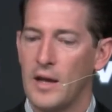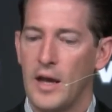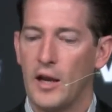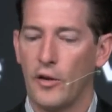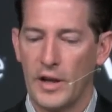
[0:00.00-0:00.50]

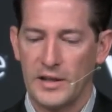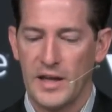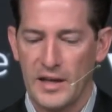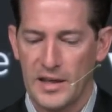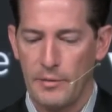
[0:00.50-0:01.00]
And on that
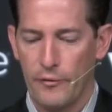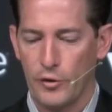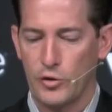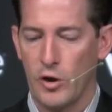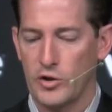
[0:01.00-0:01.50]
exact same
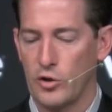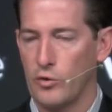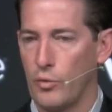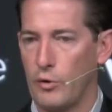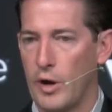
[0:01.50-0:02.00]
infrastructure,
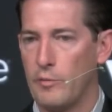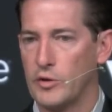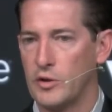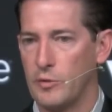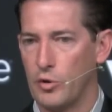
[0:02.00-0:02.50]
we were able
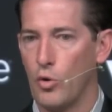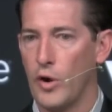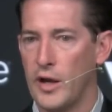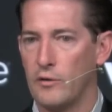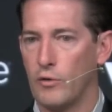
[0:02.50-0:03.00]
to
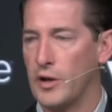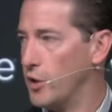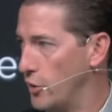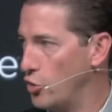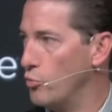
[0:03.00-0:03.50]
deploy and run
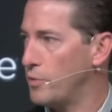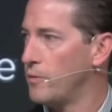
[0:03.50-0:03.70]
Hadoop.